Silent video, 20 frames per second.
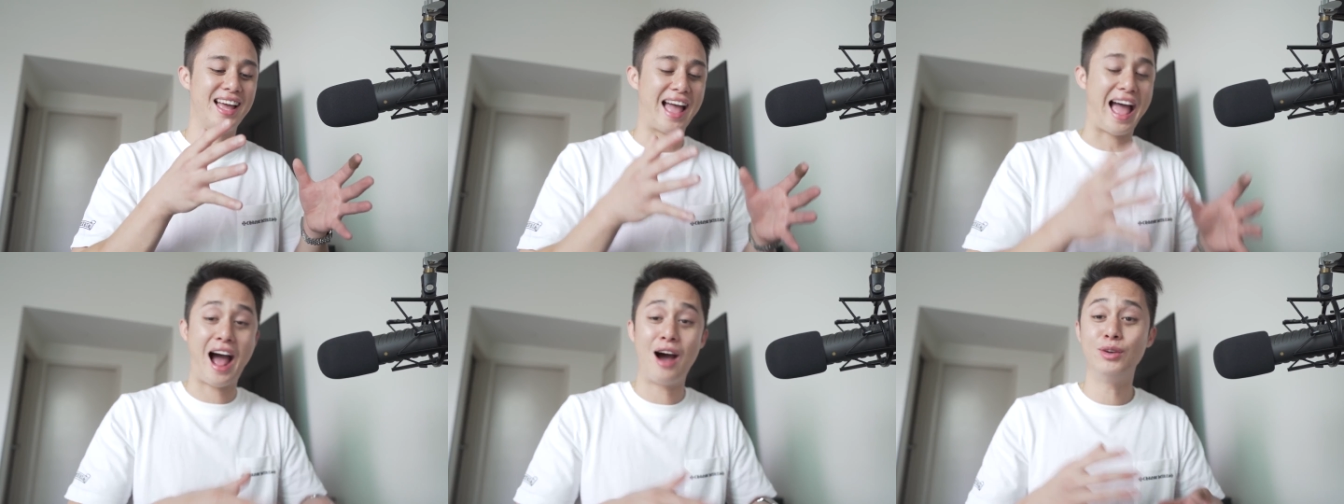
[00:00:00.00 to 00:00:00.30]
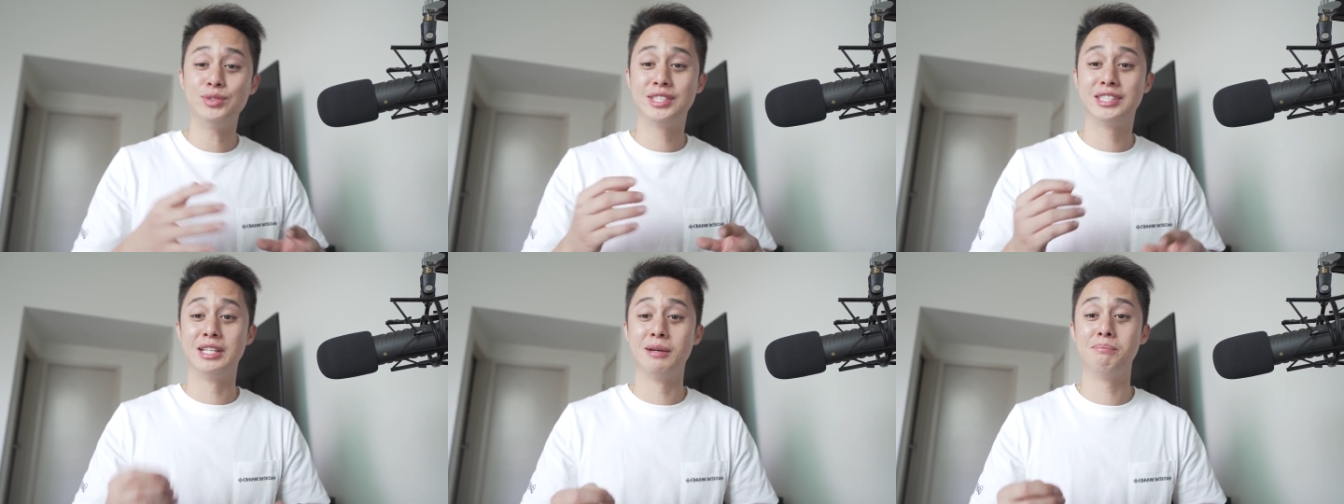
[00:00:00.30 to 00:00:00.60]
how
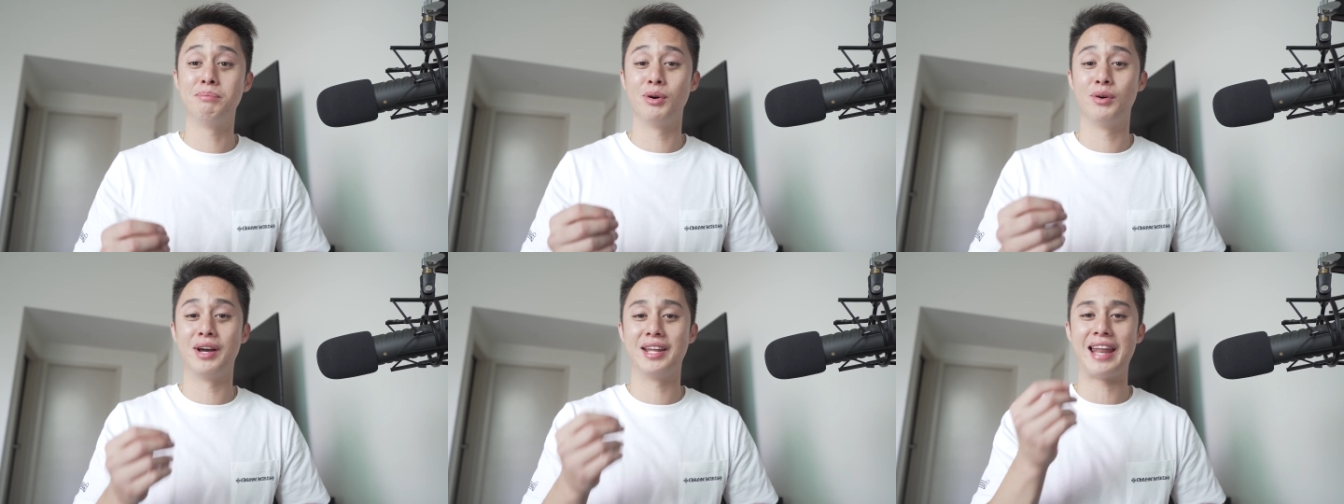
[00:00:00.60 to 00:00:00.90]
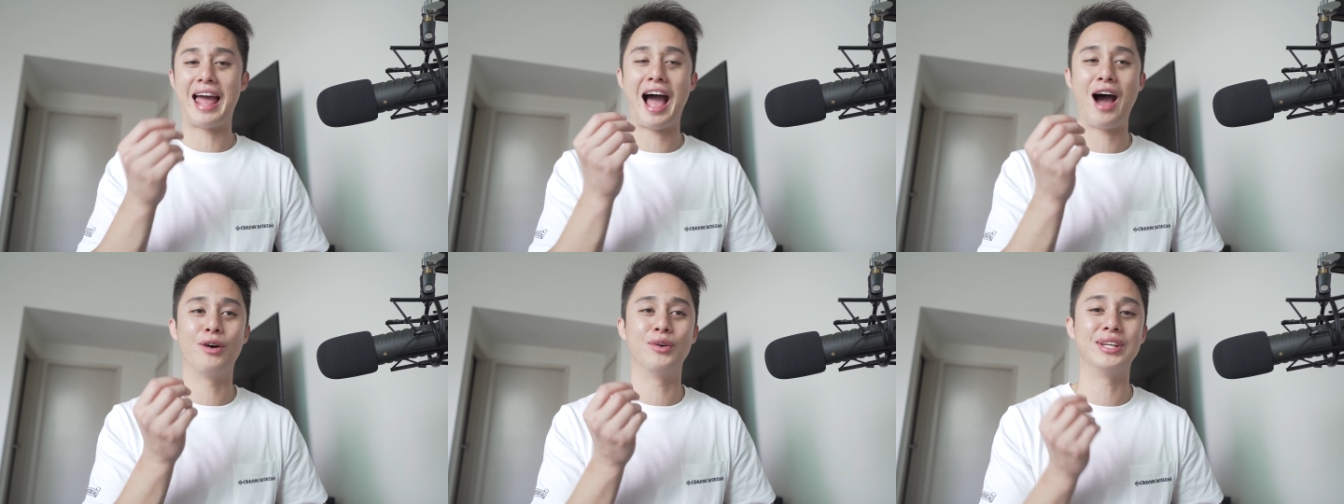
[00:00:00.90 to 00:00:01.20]
simple and
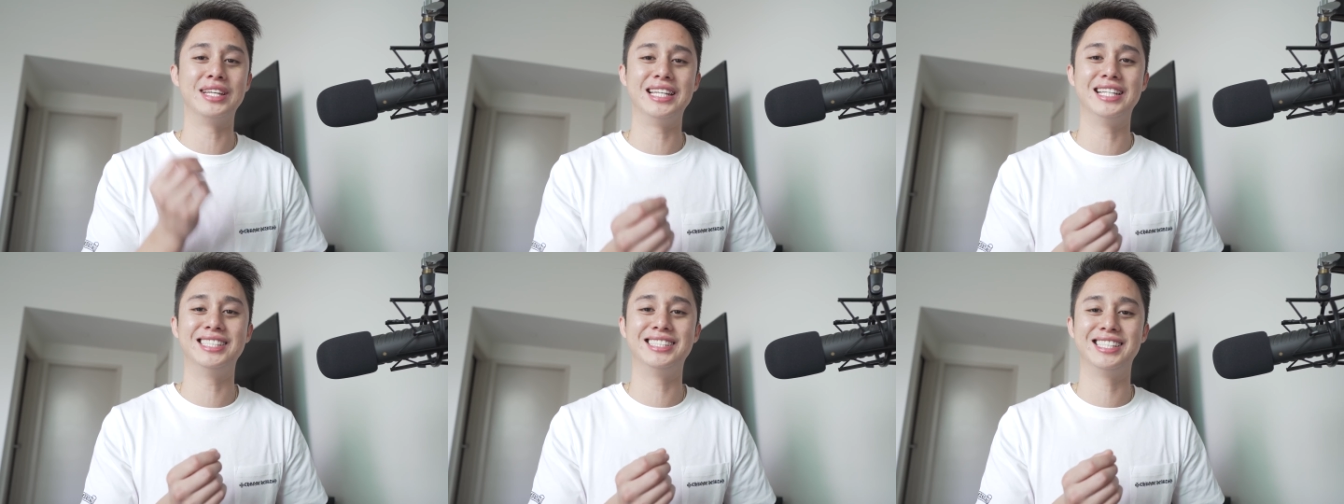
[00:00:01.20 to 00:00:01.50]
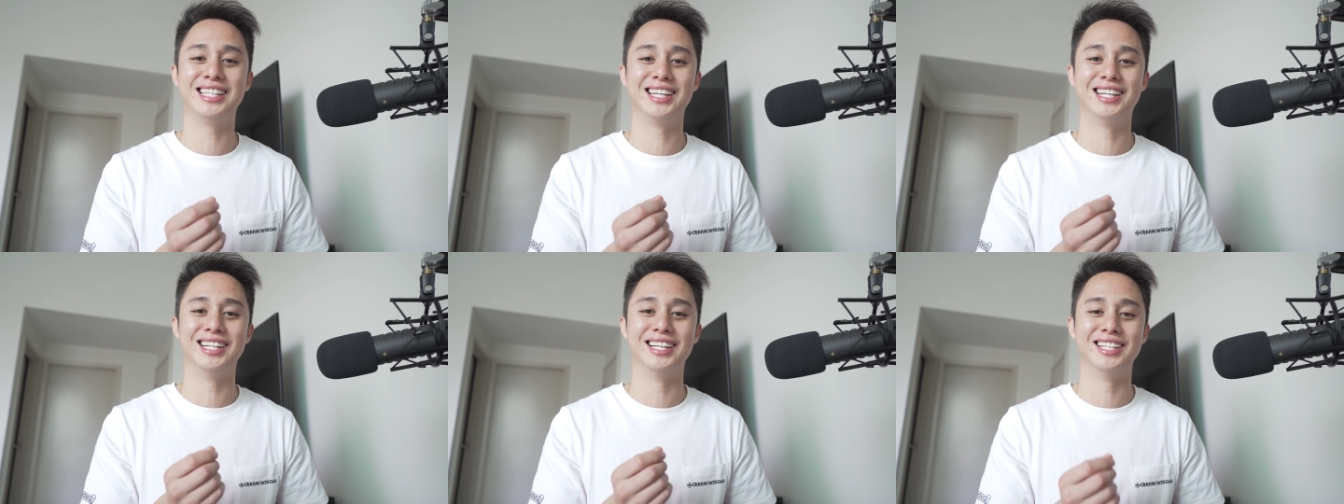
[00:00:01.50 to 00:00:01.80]
how
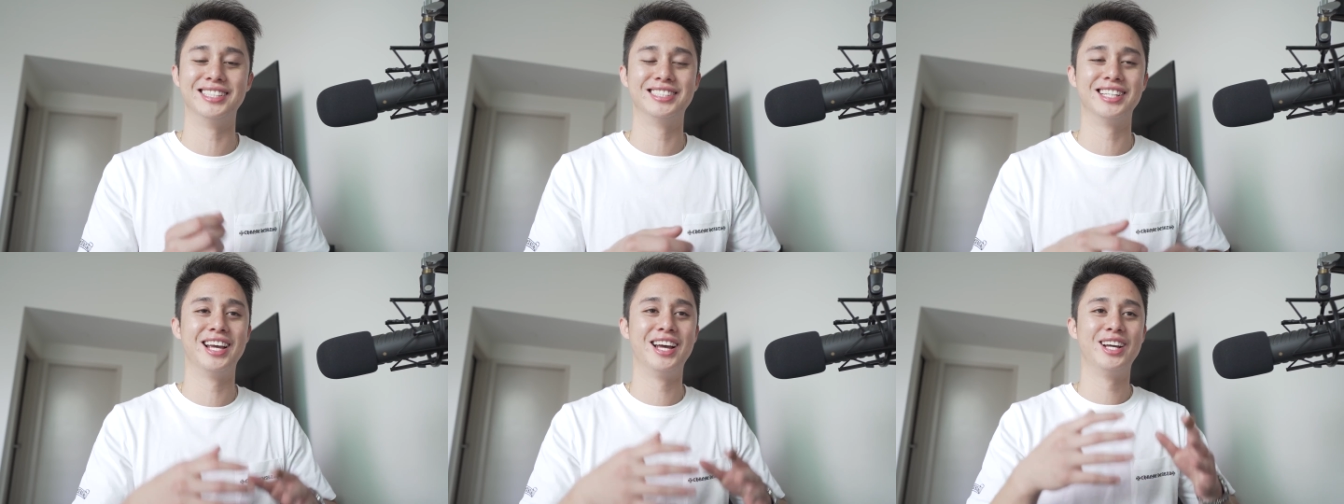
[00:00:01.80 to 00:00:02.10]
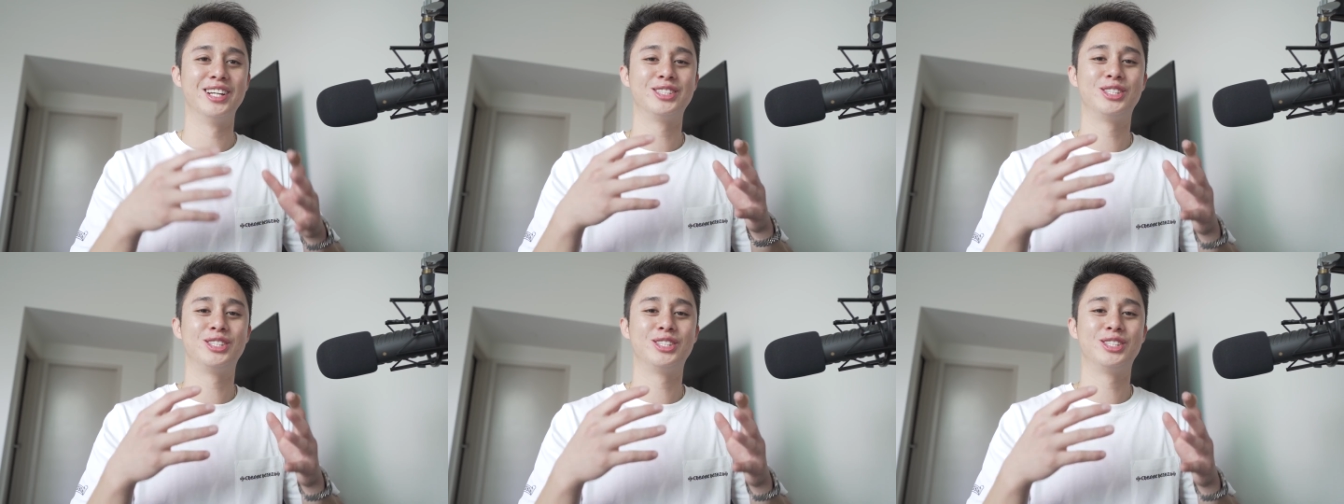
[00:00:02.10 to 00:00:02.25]
easy it is